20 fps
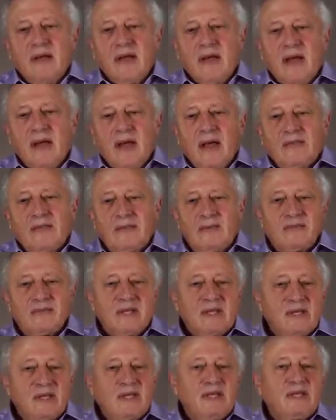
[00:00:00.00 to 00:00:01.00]
and there was a
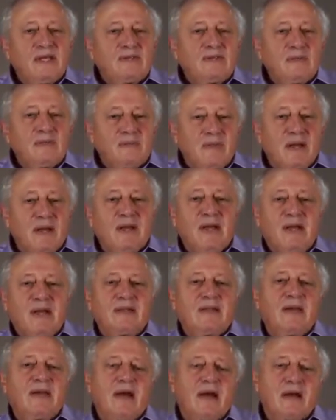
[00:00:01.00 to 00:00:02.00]
need to placate
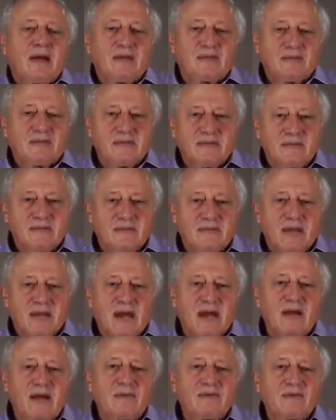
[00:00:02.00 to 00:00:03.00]
the Arabs. The
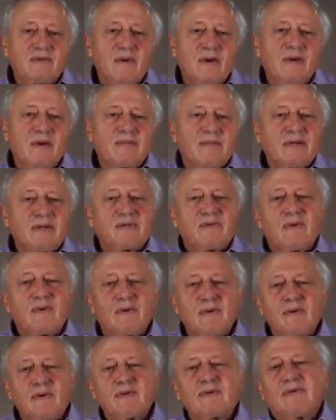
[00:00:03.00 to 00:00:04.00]
Arabs were a much more
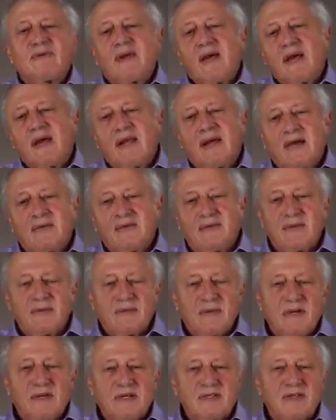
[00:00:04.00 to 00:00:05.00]
useful ally for the
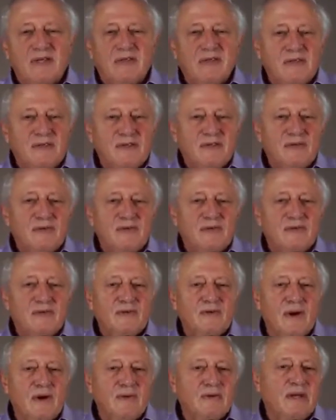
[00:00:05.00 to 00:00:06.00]
British than the Jews,
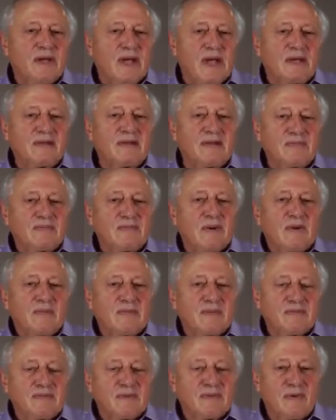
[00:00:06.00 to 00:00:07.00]
who only had their
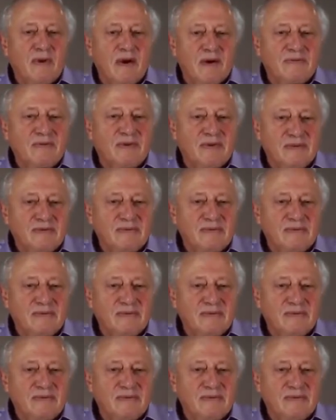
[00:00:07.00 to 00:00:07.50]
problems to offer.